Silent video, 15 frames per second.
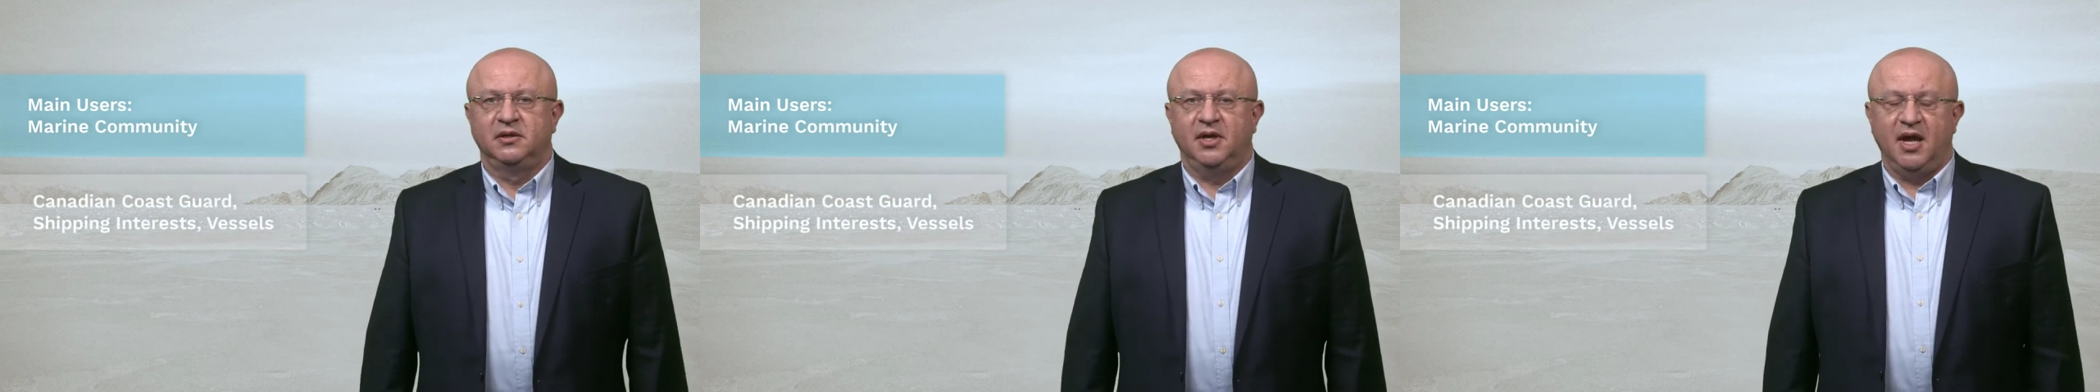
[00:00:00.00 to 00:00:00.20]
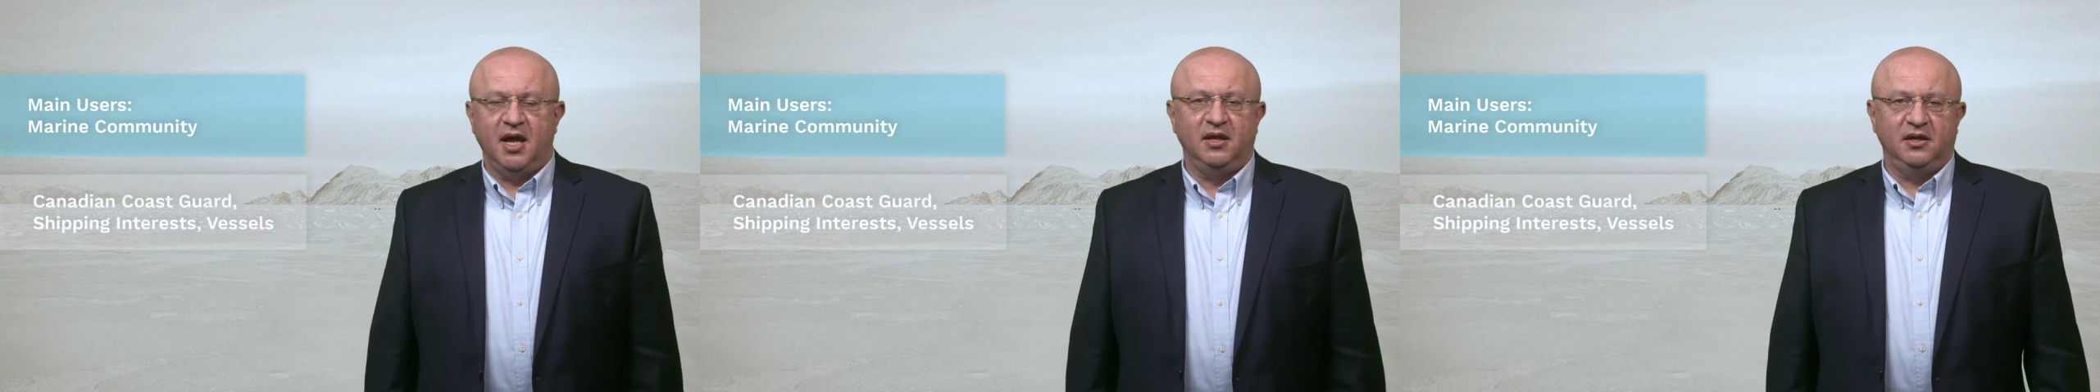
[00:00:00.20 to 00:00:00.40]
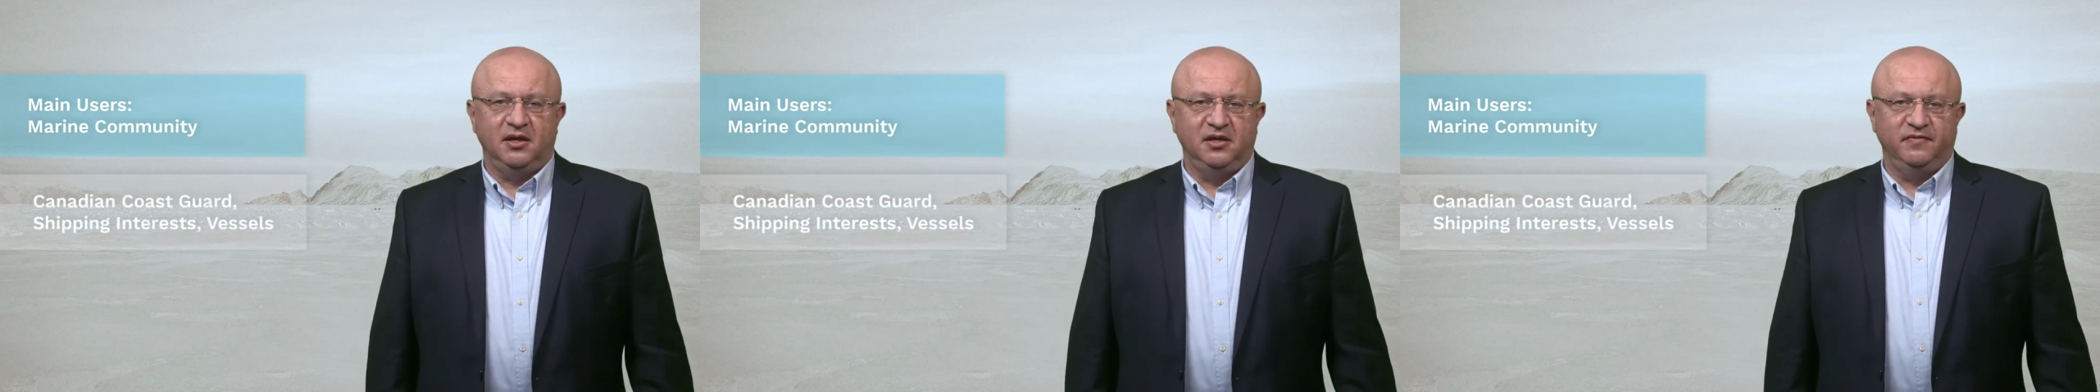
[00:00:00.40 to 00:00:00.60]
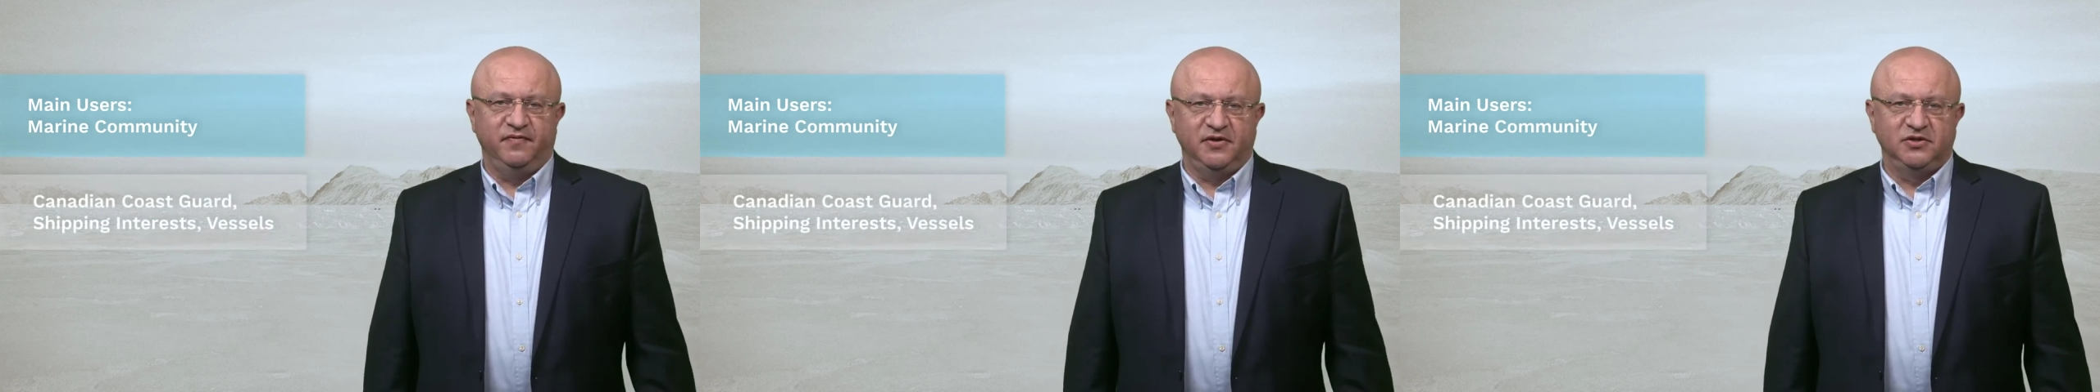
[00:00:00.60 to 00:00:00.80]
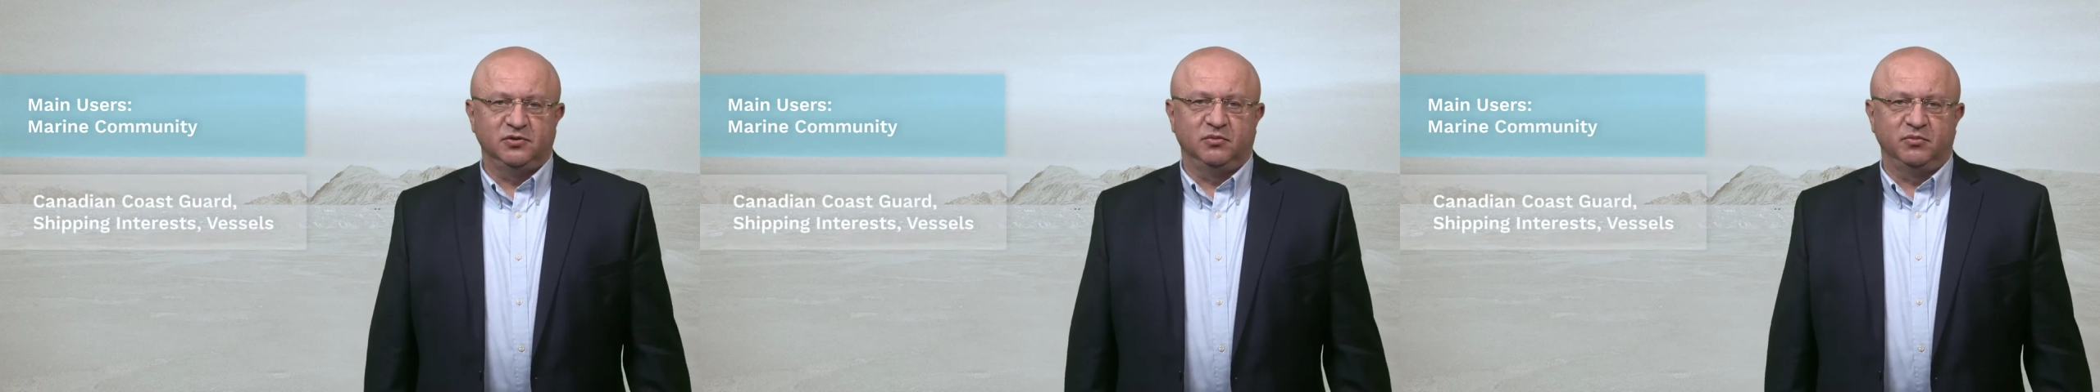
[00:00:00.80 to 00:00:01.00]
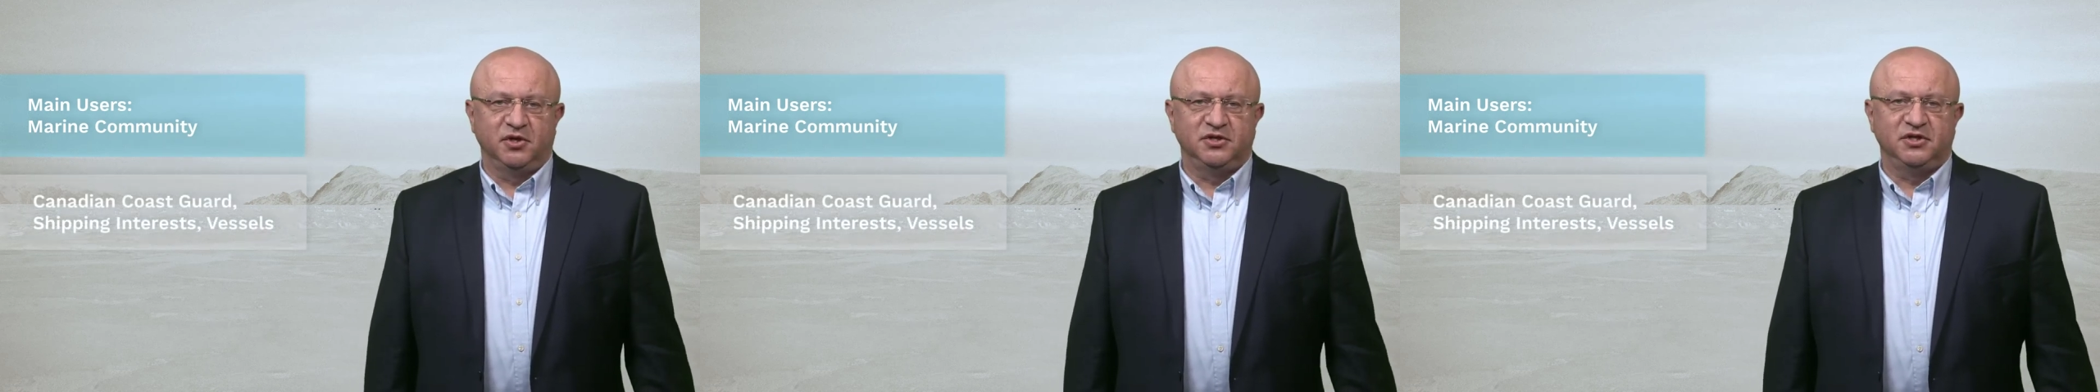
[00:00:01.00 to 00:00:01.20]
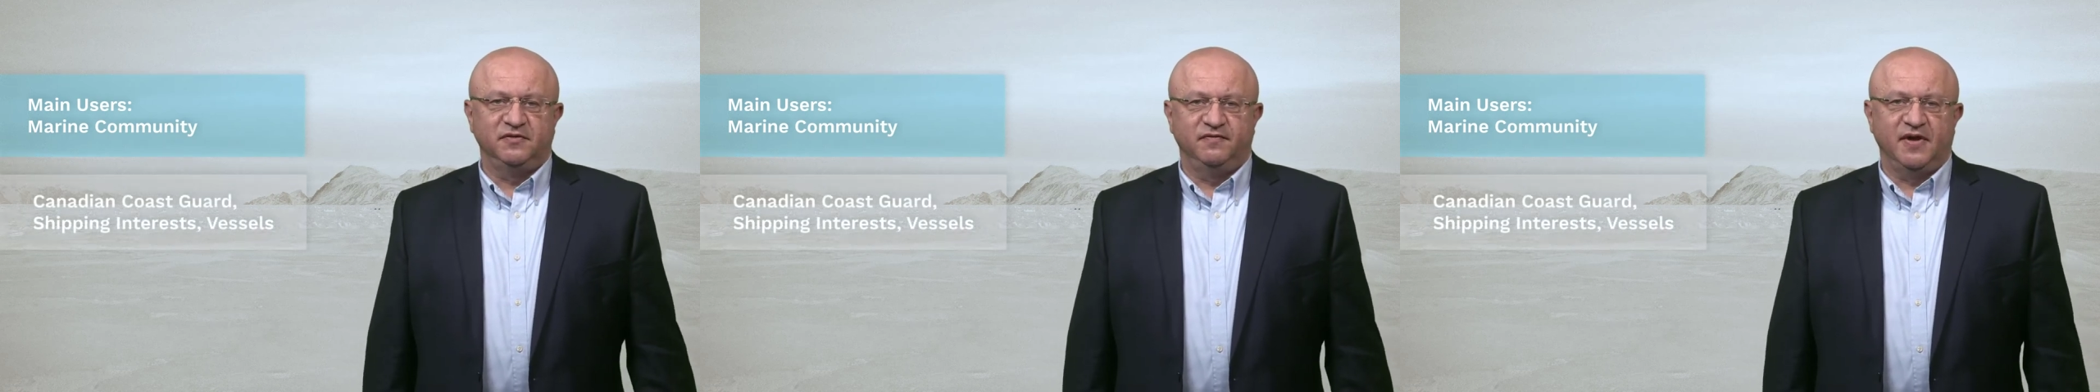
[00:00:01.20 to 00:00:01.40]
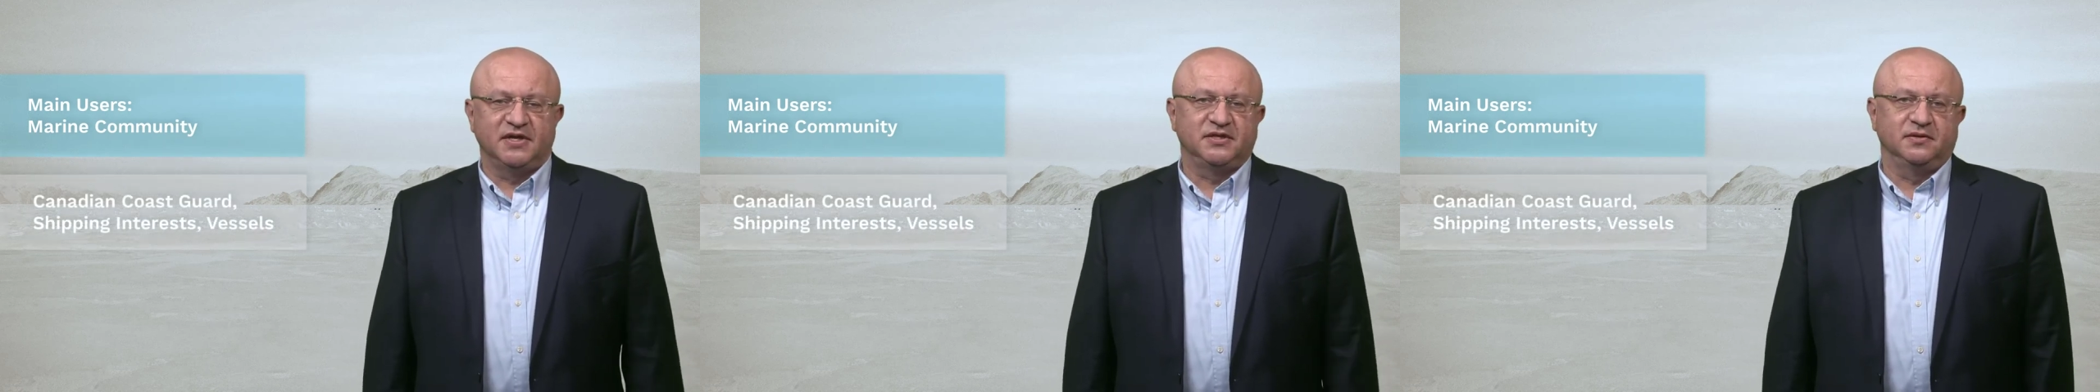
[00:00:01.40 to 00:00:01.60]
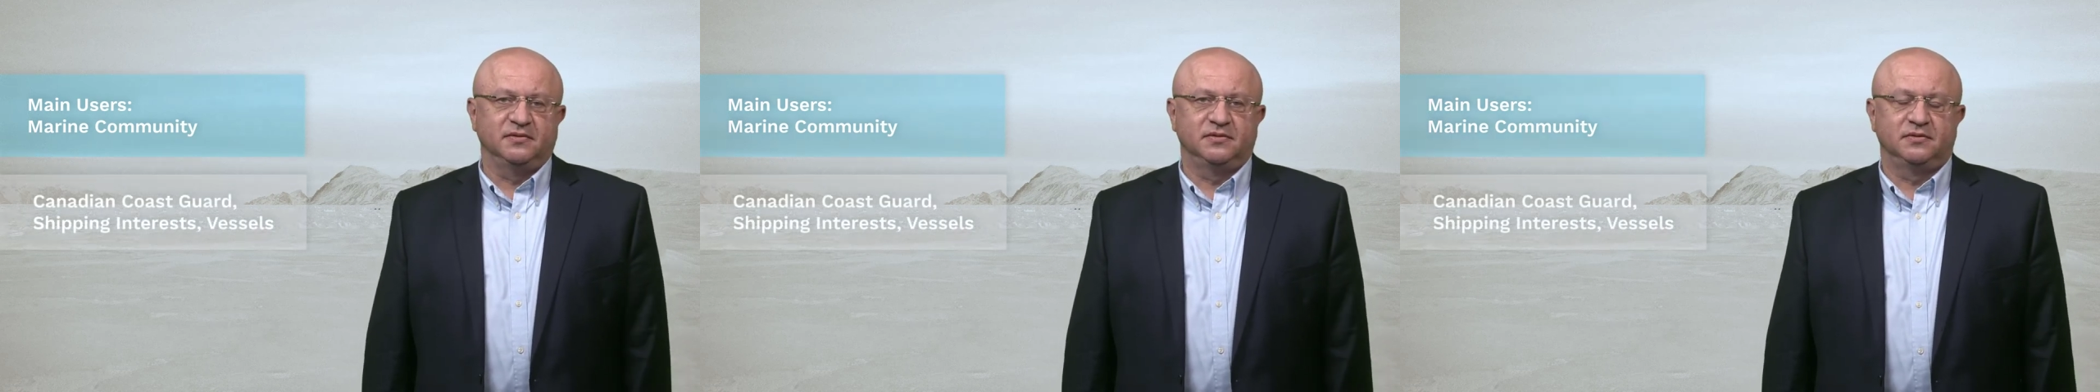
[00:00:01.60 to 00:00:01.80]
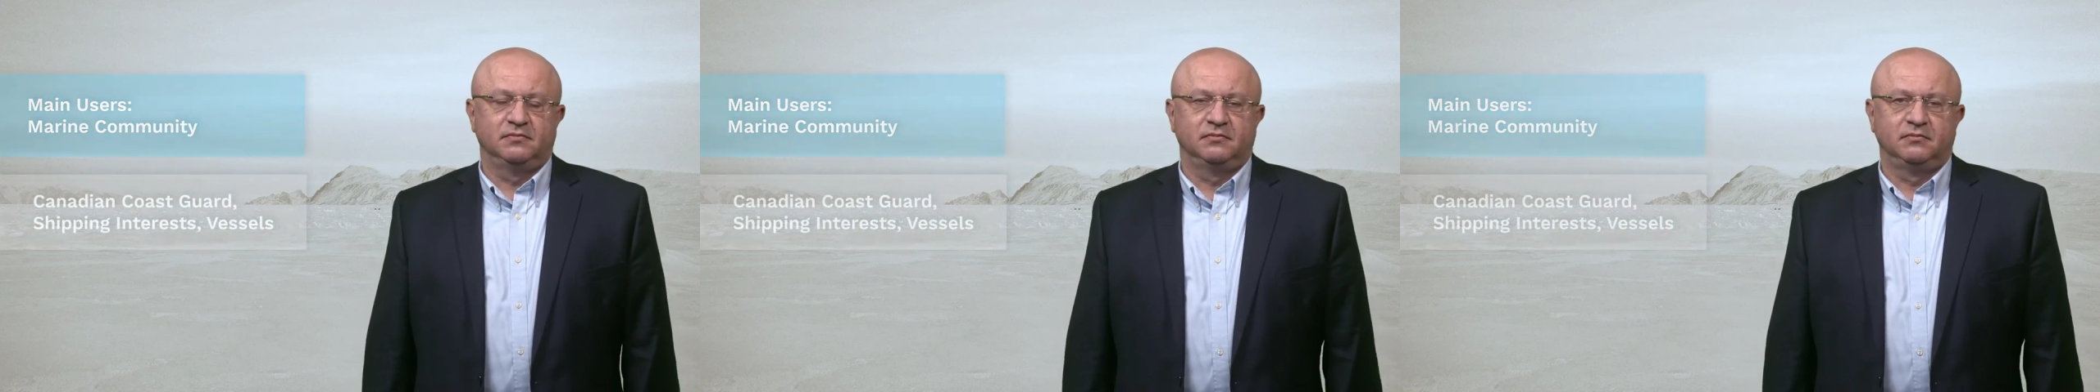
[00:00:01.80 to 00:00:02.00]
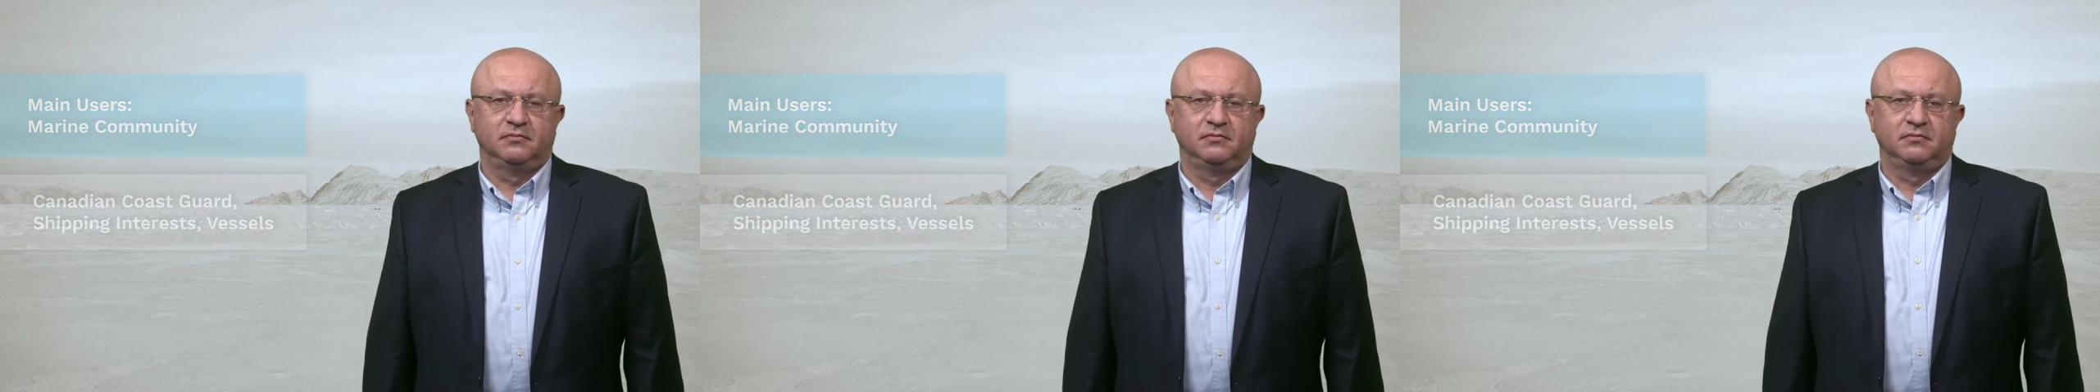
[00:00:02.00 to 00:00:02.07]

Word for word: and individual merchant vessels.